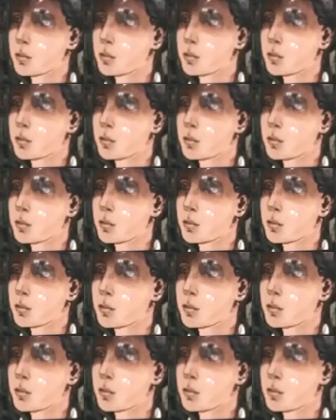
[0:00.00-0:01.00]

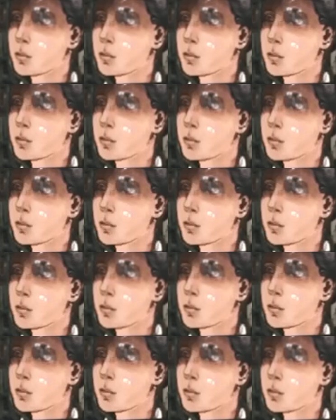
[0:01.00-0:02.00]

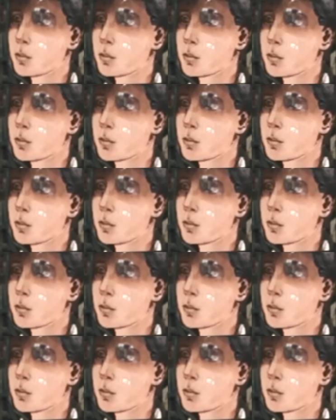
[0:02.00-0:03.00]

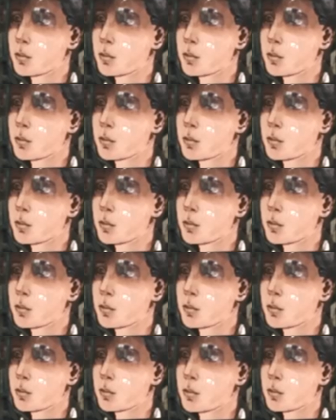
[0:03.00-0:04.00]

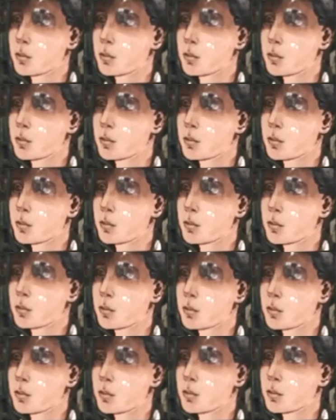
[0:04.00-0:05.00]

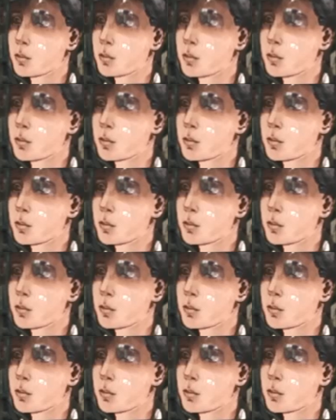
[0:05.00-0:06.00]

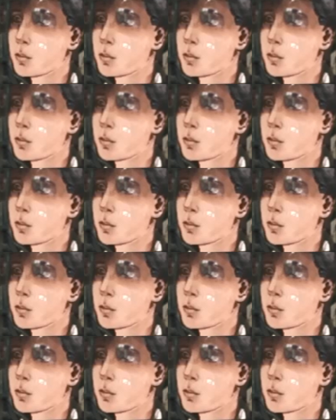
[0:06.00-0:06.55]
(silent)